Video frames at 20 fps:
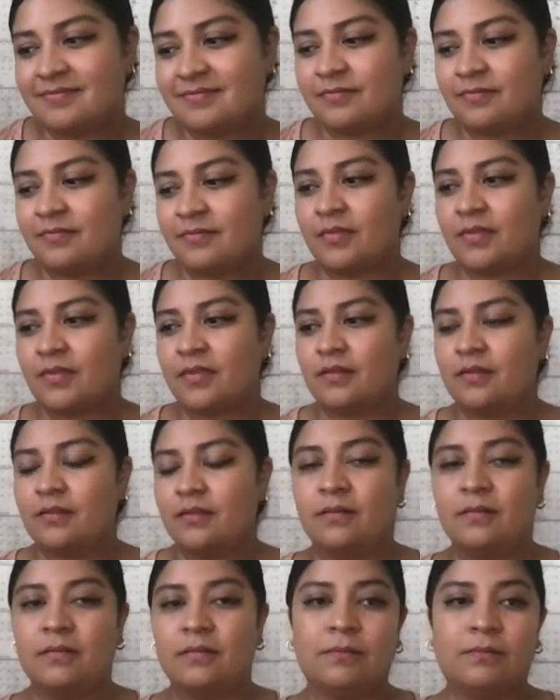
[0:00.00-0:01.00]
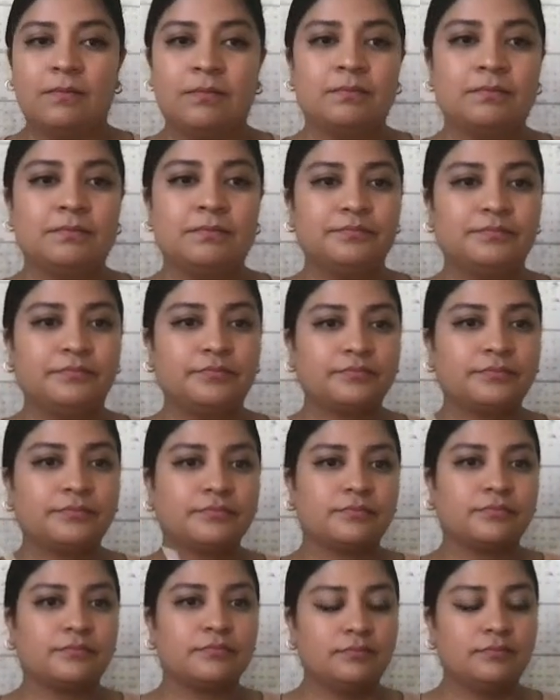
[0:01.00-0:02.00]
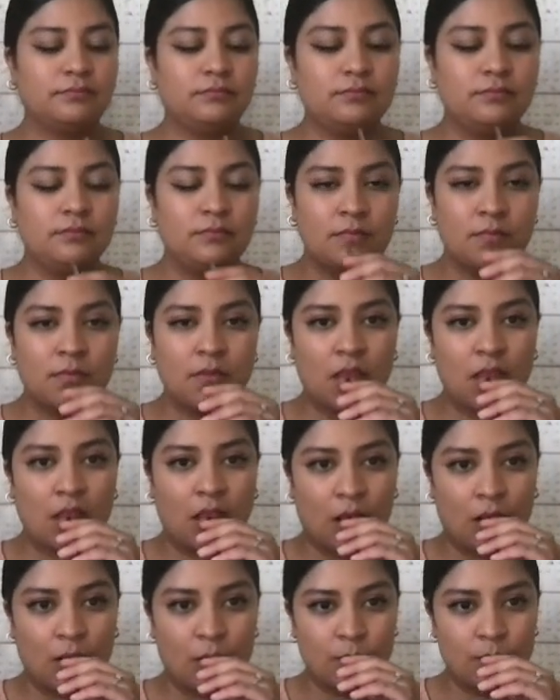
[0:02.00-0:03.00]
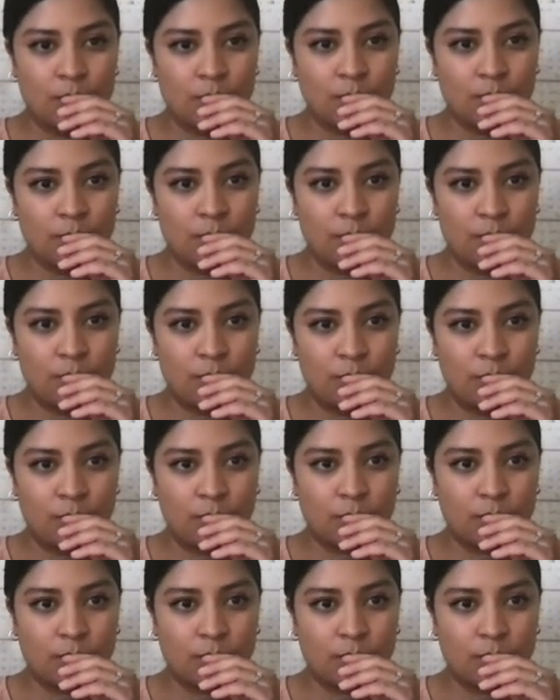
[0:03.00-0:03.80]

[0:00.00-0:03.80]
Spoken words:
[no speech]